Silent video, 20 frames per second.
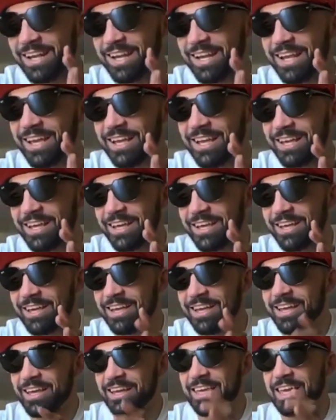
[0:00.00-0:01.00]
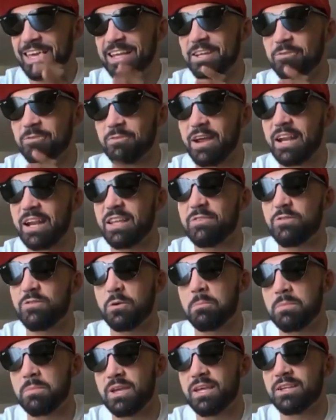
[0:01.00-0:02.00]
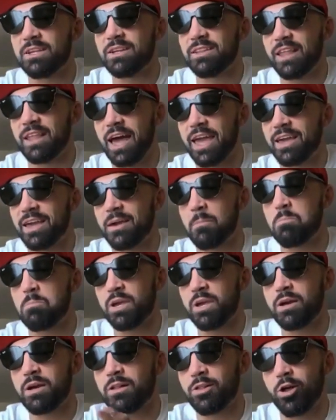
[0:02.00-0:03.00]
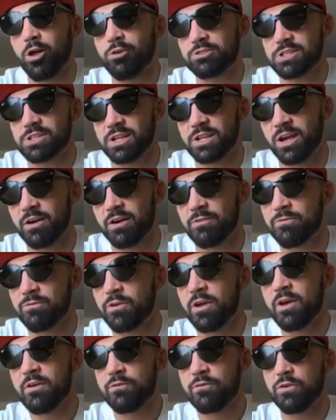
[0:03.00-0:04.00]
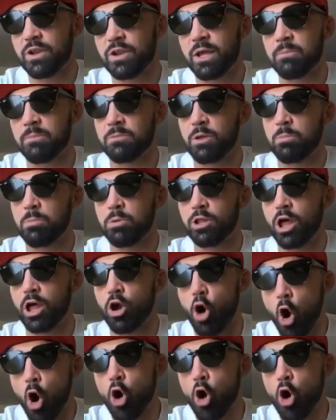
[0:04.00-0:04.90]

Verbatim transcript: in it getting ready for me to like be close enough for them to be like,